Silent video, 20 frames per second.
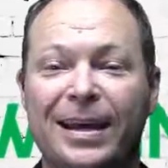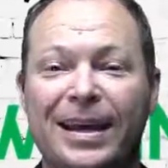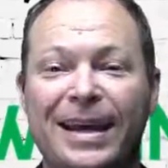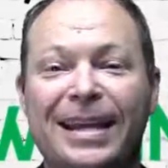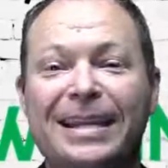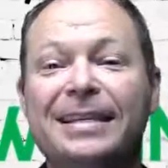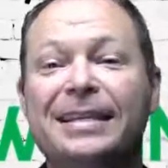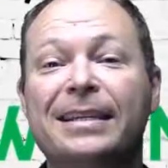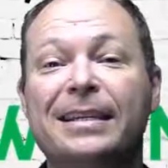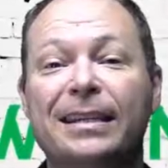
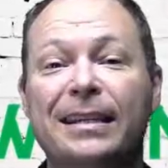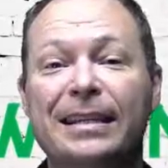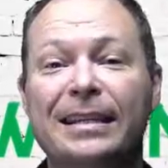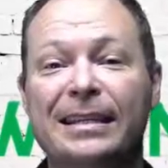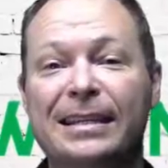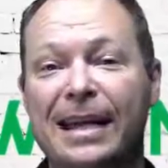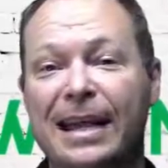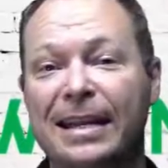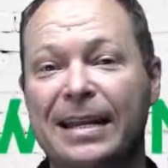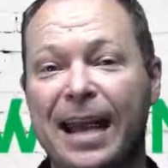Instantly
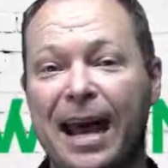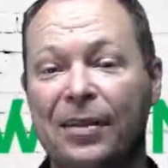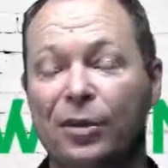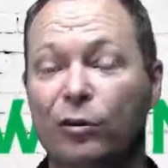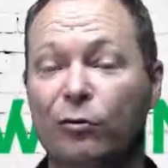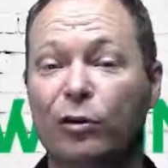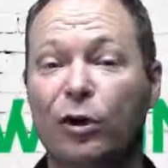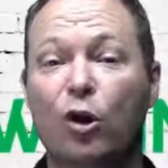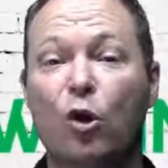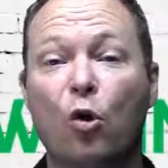send out the
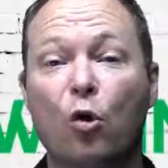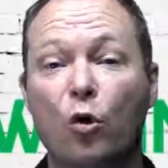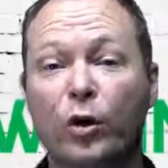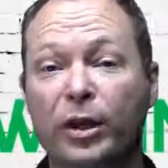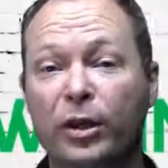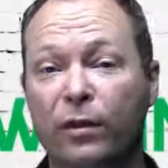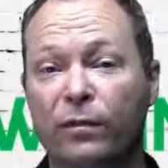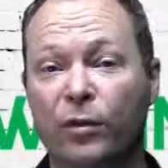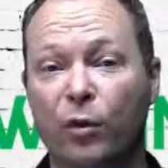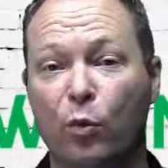
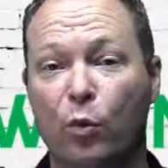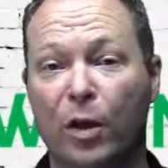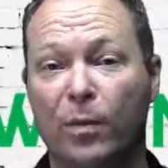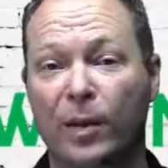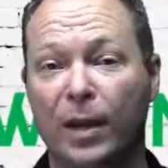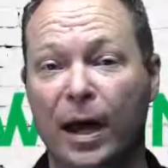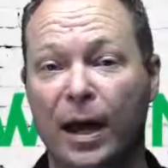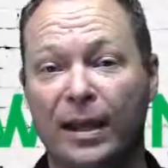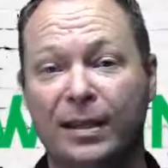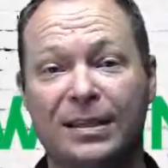recording of your
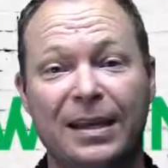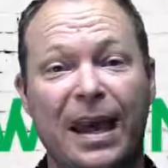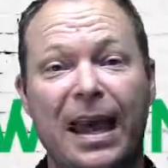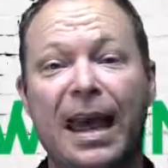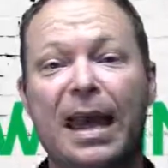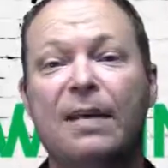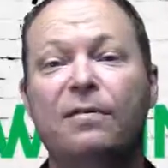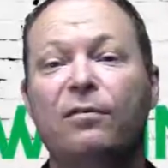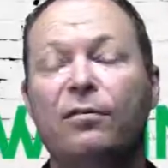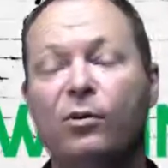webinar
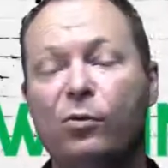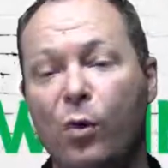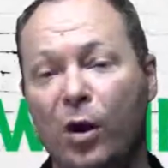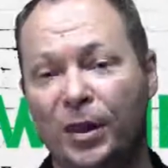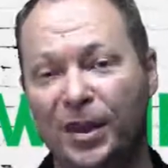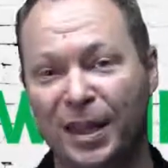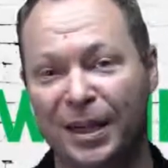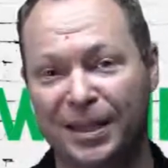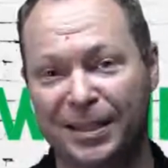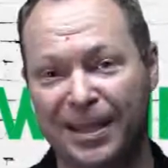to everyone
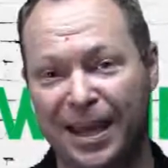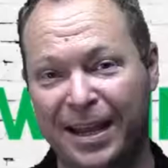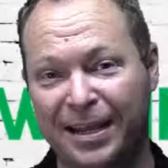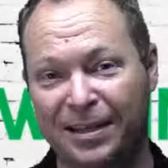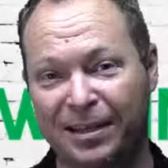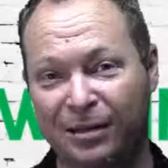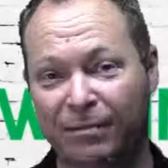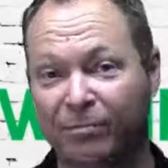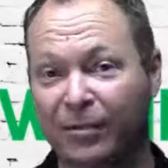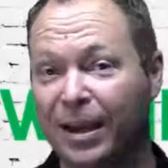that
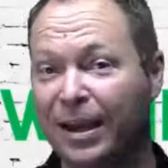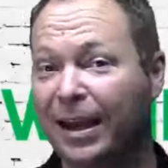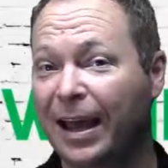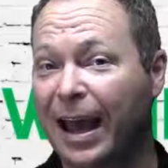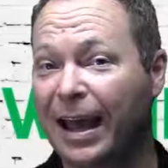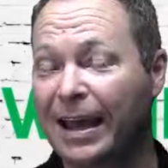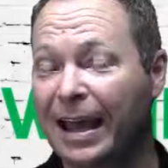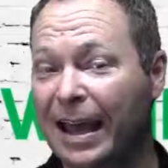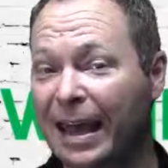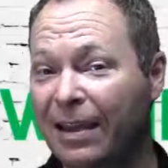attended,
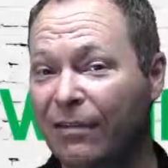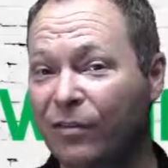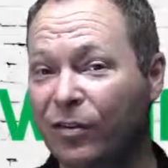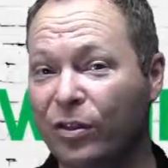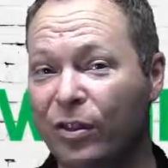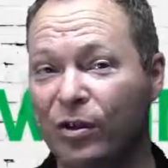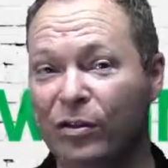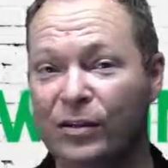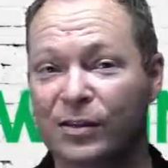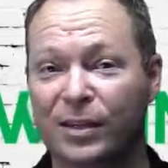and even
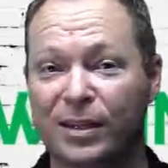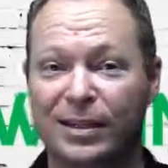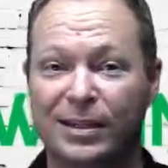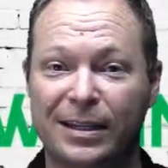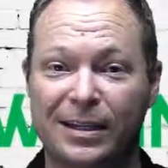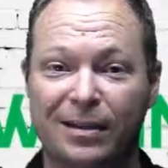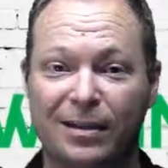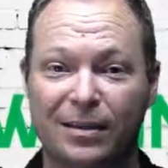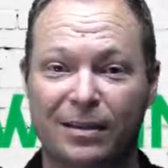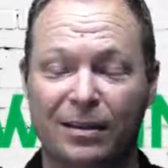those that
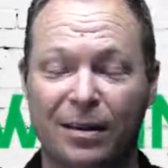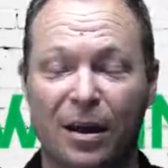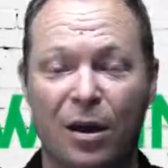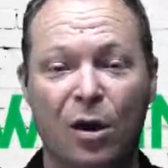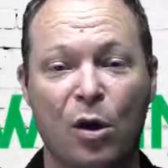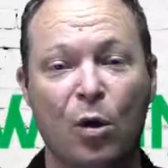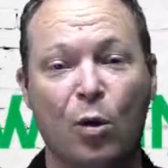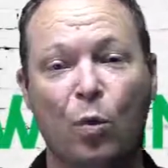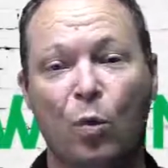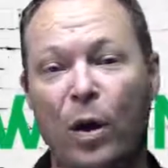didn't.
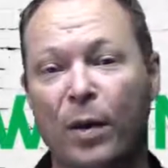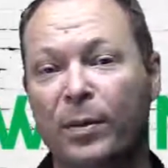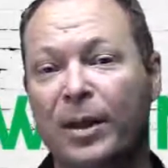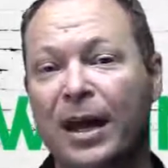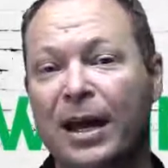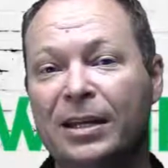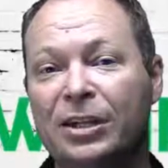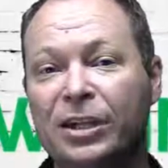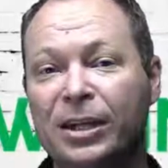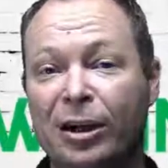
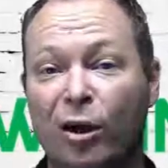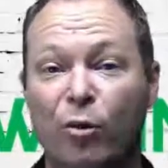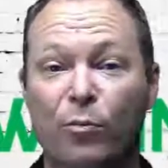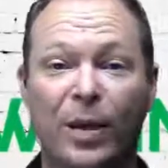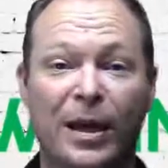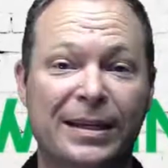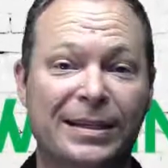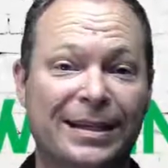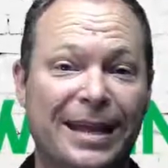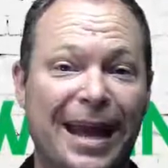Webinar Geo
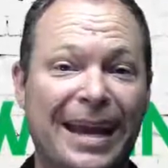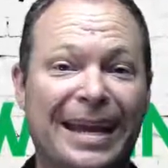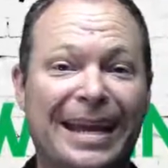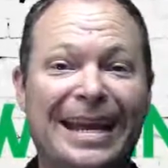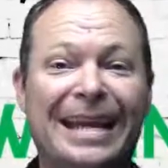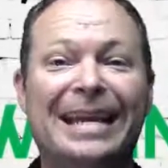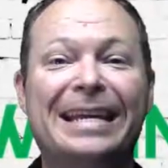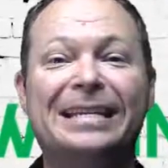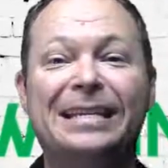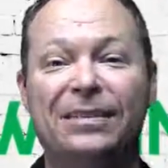makes that
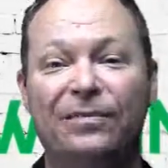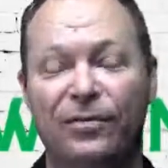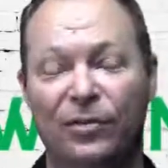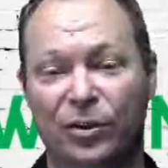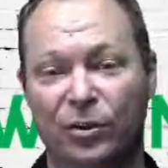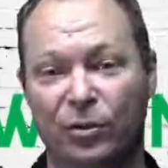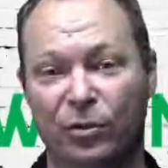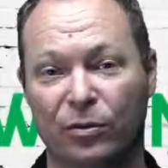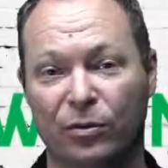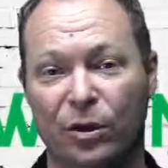easy for
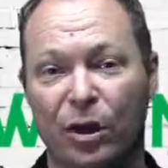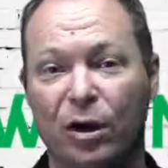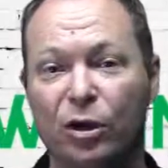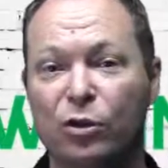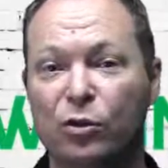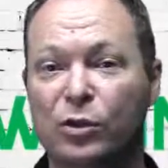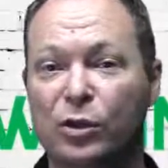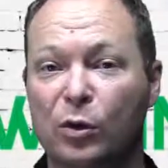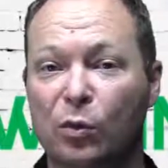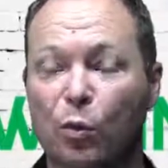you.
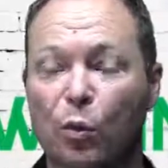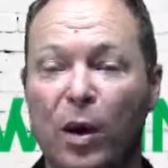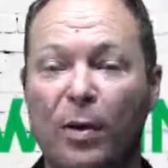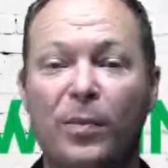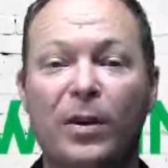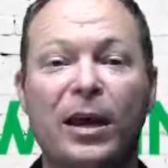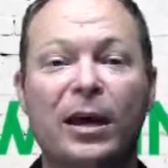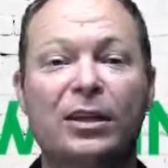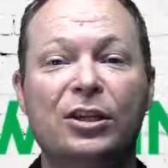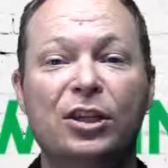Using
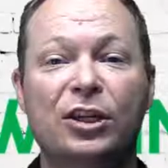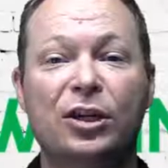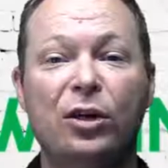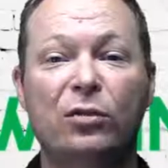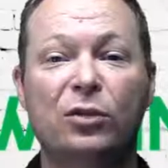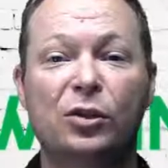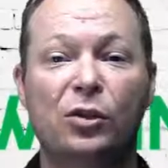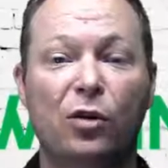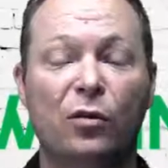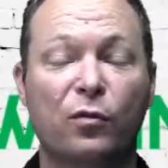Webinar Geo
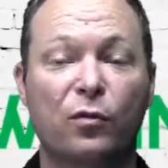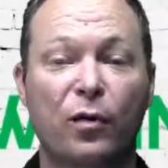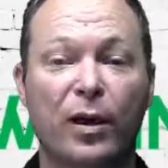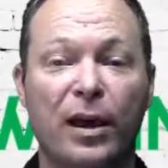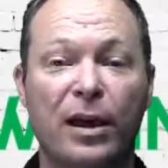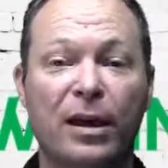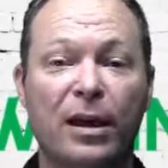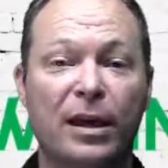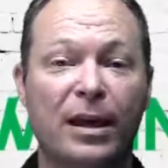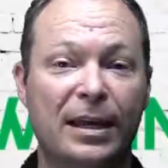
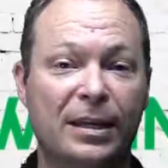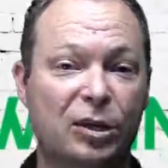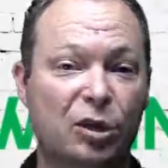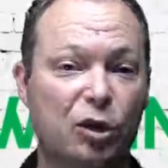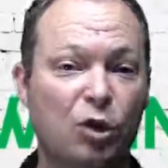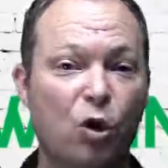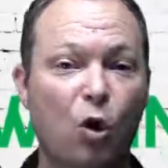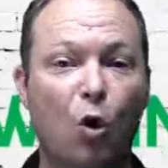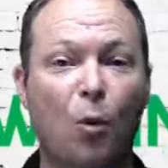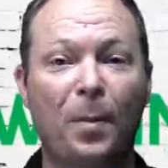software, it's
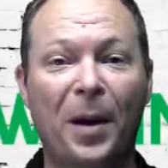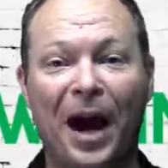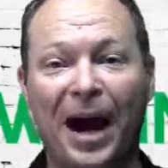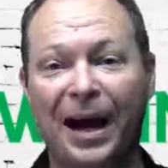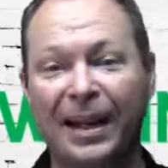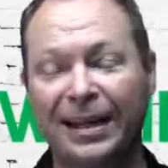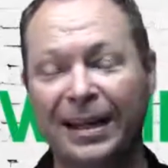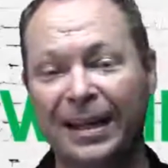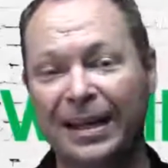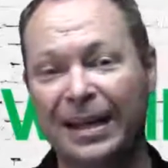your
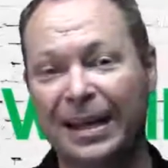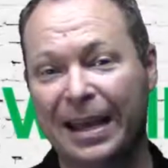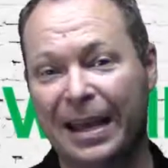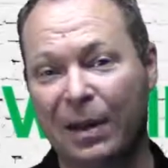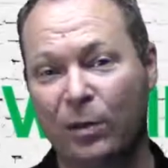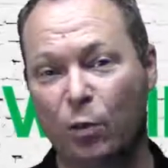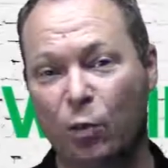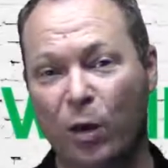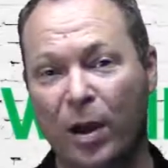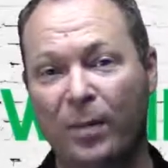partner
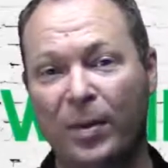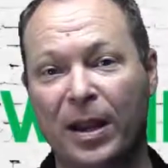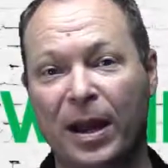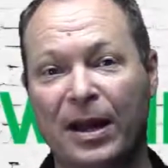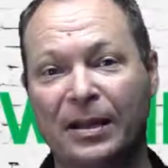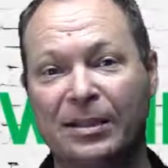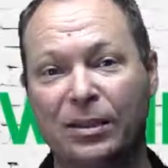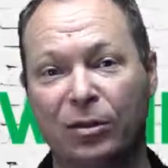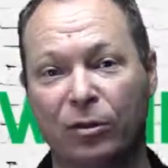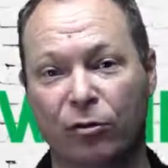in
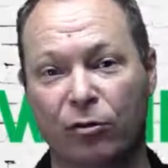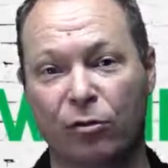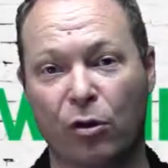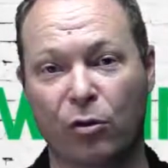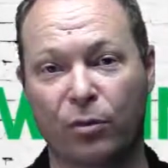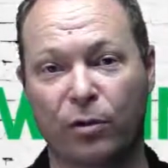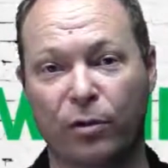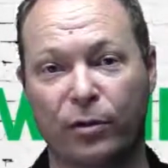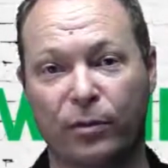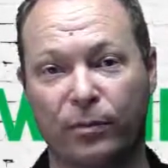webinars and
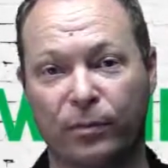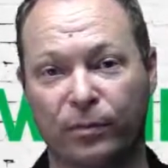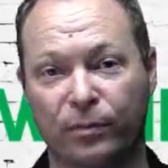growth.